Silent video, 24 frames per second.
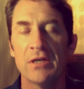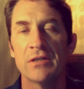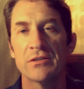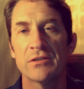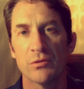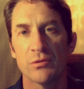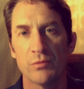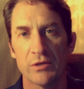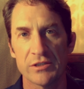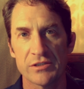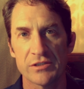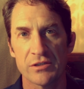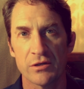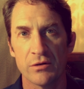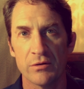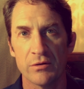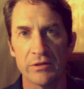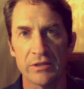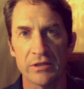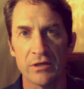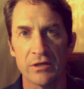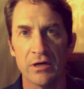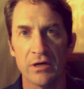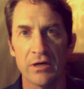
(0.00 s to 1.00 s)
to what's
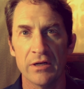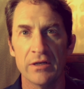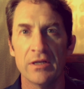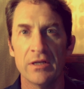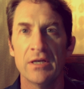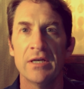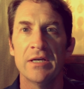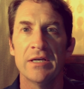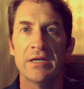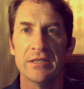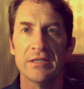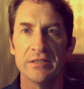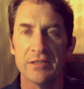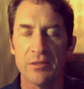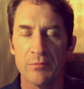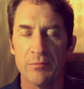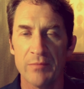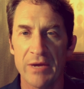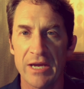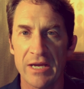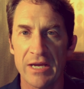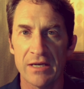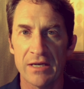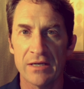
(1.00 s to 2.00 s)
going on and
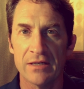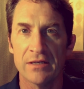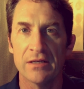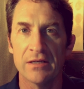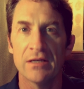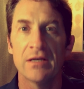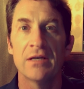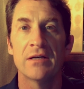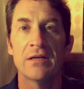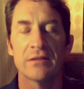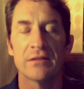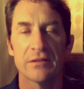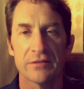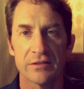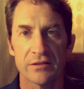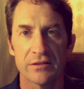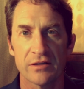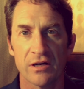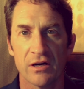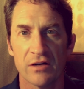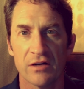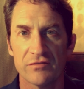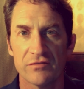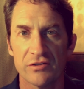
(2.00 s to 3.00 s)
demand that the
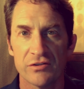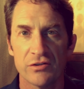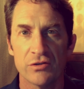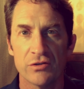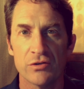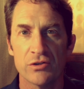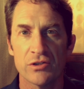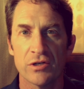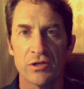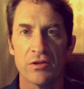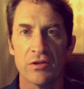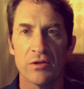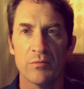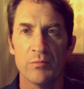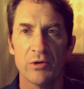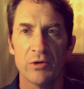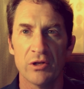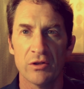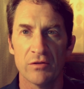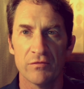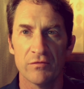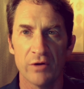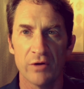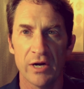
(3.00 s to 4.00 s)
Constitution and the
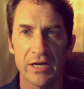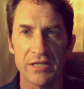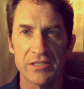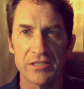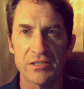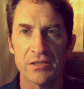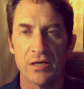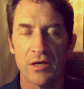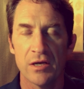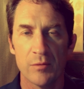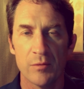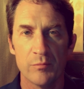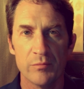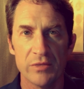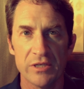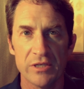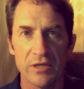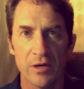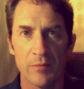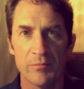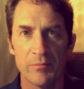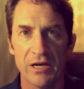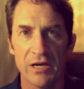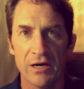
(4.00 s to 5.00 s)
Bill of Rights
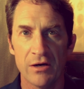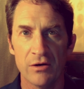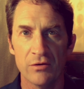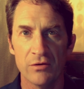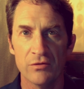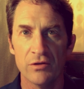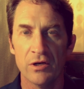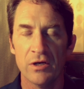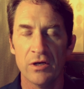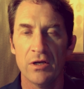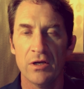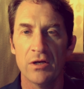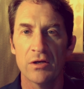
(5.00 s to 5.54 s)
be upheld.